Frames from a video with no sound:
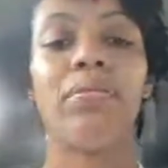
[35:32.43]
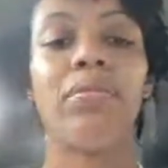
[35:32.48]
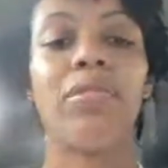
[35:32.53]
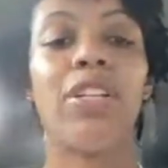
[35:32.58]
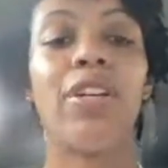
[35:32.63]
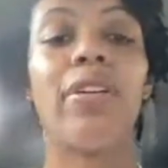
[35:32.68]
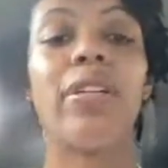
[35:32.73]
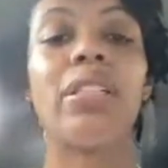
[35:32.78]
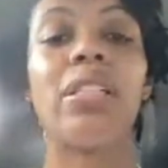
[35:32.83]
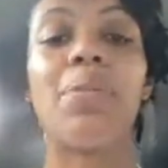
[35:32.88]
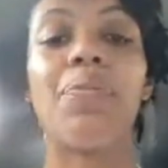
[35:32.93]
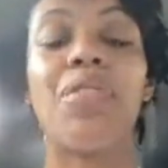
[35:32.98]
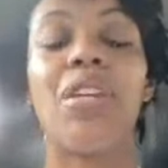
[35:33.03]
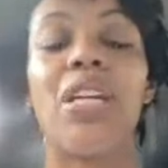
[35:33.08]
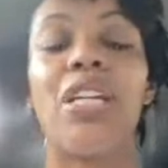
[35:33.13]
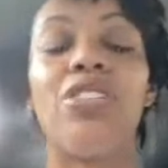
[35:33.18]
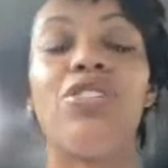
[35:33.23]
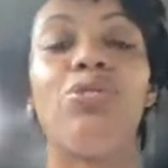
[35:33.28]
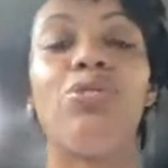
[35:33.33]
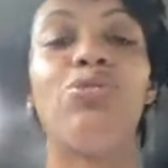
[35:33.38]
There are some
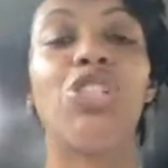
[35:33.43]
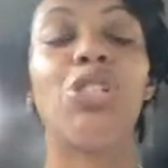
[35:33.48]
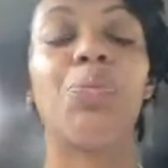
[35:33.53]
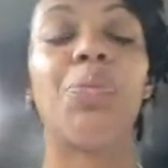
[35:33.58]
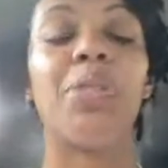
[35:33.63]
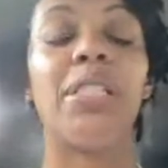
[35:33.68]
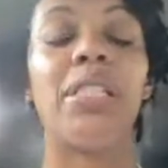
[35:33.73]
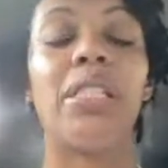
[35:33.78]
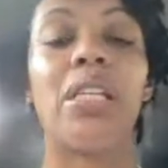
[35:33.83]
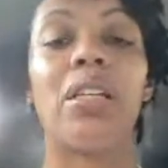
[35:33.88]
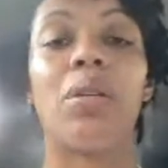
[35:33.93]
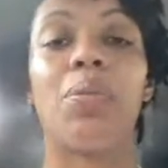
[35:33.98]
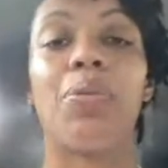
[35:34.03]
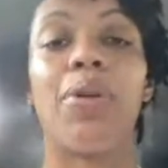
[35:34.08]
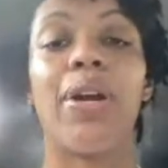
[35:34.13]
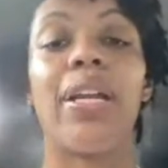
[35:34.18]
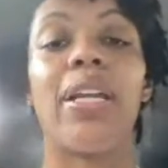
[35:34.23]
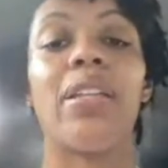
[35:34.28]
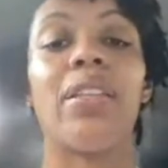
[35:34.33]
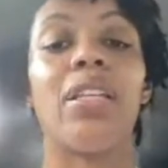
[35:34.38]
things you should be
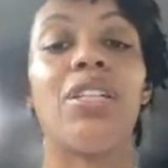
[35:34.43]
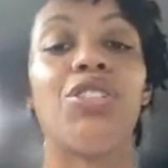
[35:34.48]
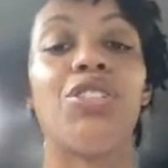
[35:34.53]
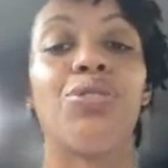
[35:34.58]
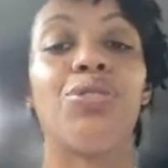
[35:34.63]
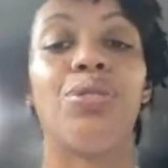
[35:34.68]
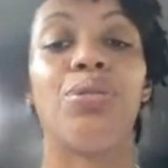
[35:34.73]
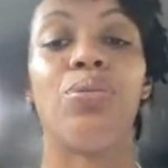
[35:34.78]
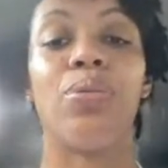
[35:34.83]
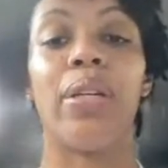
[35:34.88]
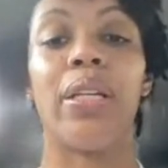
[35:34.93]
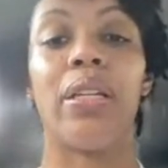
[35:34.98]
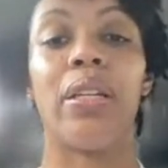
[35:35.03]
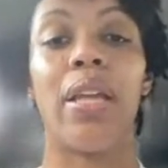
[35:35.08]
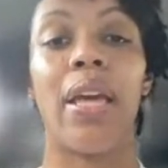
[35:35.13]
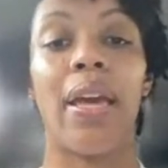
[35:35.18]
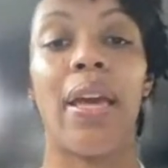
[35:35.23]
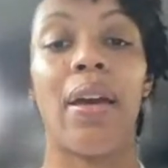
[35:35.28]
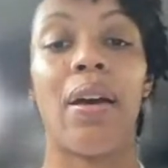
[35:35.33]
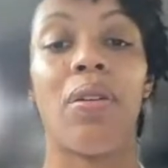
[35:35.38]
celebrating that you're doing
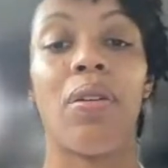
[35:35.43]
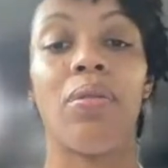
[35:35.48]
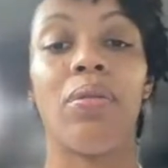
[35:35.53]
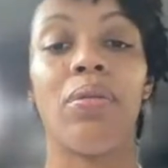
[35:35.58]
now.